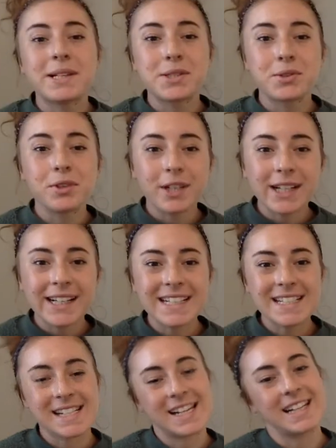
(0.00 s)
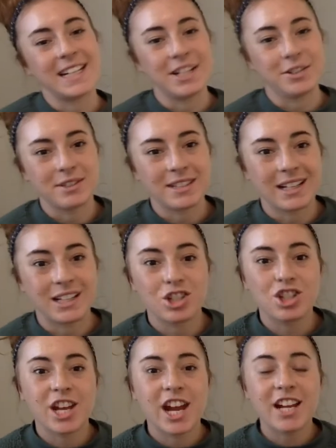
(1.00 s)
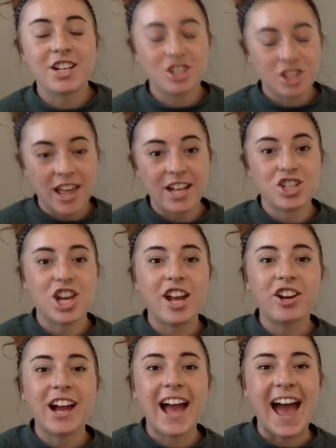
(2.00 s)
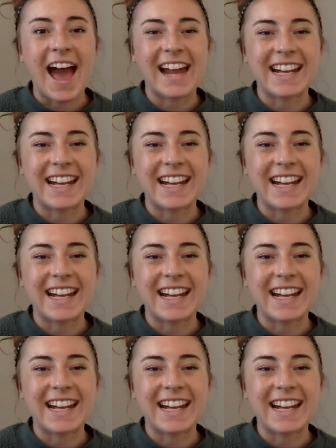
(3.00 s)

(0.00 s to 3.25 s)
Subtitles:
story continues that Cheddar had